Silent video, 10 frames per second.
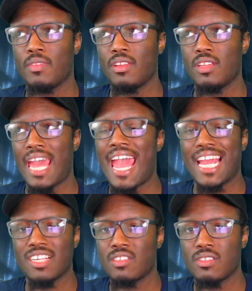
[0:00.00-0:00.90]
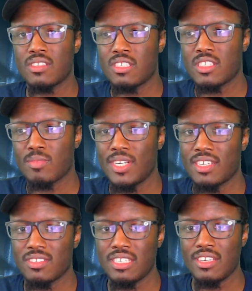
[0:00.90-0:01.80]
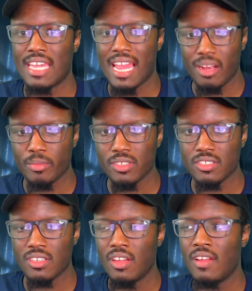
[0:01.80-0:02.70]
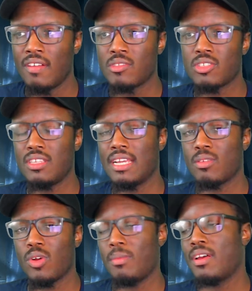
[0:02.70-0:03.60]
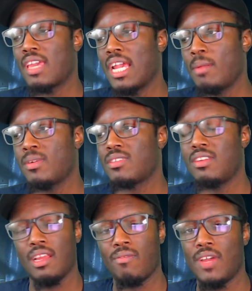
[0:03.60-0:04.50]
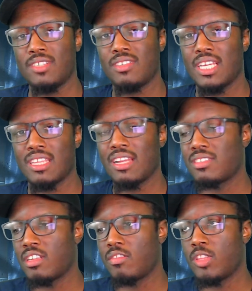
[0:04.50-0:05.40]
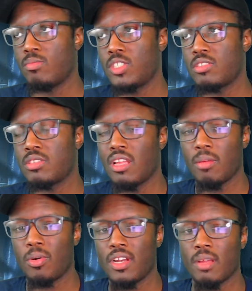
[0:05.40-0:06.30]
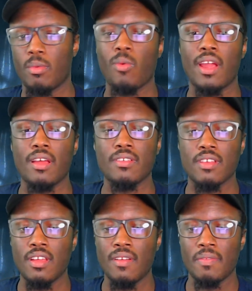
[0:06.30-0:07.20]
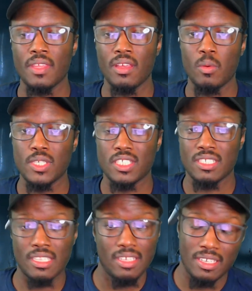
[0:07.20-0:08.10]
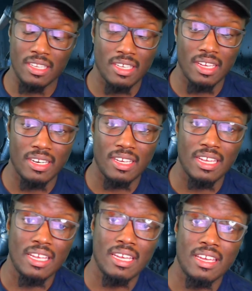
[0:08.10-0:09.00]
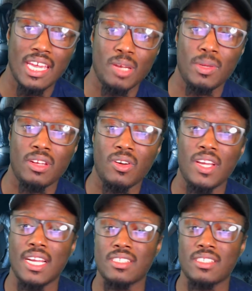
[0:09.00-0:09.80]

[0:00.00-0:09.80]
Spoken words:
hack into the system and he can see cameras. So then you have to worry about cameras, and he can find you like that instead of them just teleporting him around. Which, it can be annoying at